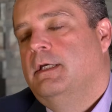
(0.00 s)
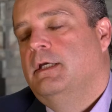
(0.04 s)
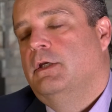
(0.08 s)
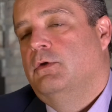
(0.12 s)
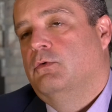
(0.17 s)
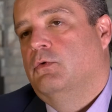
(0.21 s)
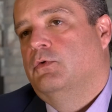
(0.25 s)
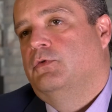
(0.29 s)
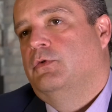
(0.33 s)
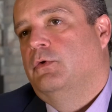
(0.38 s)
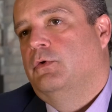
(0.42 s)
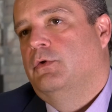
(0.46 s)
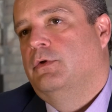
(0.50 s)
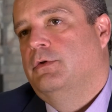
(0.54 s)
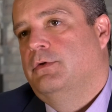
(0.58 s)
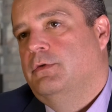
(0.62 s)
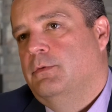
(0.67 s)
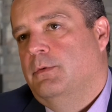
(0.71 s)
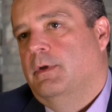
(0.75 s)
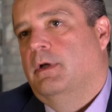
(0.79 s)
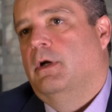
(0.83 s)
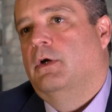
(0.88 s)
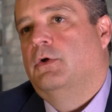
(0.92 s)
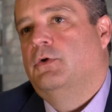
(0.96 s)
You're also going to
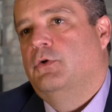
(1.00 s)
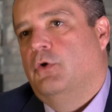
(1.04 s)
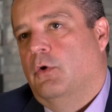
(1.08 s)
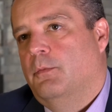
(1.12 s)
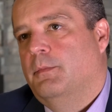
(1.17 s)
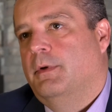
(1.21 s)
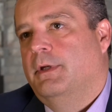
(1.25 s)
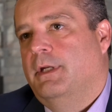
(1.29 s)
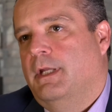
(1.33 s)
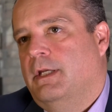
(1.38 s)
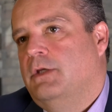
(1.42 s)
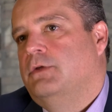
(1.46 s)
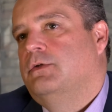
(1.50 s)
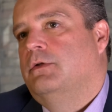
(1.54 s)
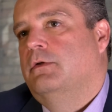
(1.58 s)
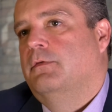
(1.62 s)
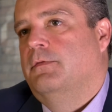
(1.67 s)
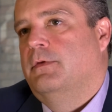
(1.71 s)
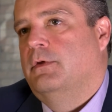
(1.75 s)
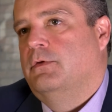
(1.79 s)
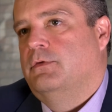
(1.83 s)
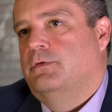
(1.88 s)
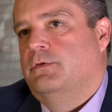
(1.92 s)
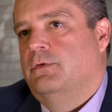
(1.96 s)
do a combination of
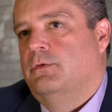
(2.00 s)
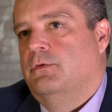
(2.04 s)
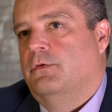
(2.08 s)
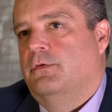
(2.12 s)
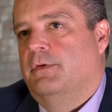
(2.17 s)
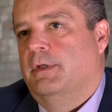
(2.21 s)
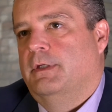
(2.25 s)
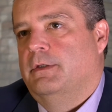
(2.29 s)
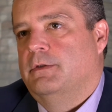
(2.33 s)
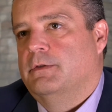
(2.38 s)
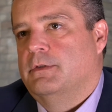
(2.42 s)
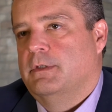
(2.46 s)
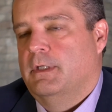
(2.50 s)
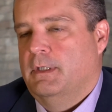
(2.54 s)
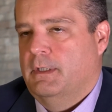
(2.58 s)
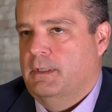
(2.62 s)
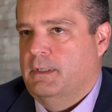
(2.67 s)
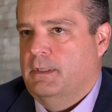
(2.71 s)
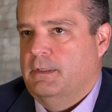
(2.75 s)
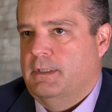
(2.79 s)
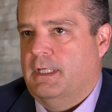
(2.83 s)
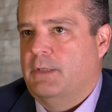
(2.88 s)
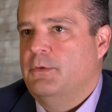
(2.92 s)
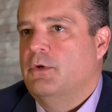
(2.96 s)
those two things.
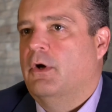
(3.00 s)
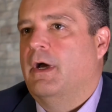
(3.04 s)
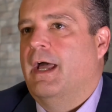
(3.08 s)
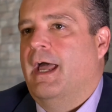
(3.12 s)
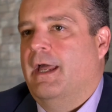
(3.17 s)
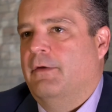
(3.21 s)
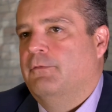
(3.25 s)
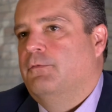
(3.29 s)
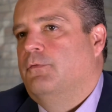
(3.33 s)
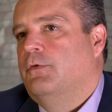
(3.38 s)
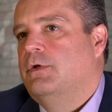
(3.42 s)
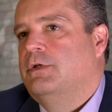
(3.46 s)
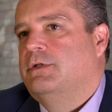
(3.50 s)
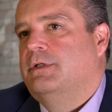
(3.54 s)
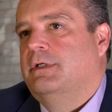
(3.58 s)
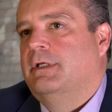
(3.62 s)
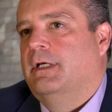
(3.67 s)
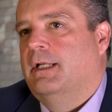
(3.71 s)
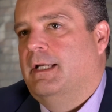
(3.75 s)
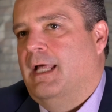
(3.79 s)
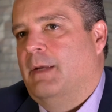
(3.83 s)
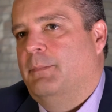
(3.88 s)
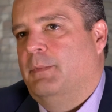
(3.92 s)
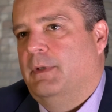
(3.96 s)
Now, not every
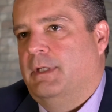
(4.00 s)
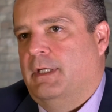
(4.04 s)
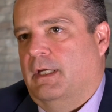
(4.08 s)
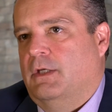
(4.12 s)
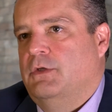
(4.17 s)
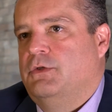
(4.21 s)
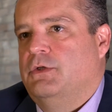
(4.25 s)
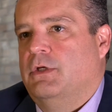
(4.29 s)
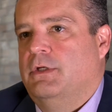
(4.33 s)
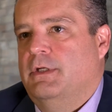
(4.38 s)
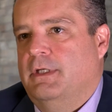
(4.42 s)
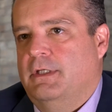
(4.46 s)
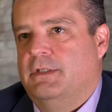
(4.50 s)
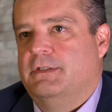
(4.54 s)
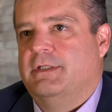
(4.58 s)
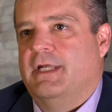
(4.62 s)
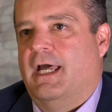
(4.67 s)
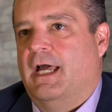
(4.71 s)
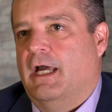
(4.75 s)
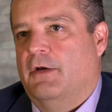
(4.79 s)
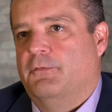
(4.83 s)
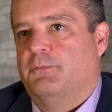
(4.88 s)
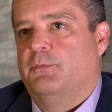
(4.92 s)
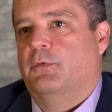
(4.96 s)
single application needs to
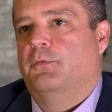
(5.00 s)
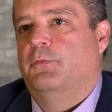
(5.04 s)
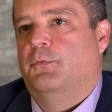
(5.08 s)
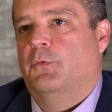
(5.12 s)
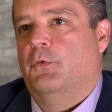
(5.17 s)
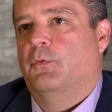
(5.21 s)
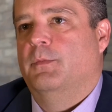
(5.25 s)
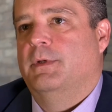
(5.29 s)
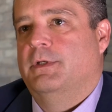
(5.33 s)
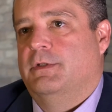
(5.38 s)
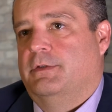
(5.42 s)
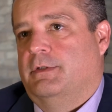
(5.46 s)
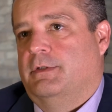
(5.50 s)
have performance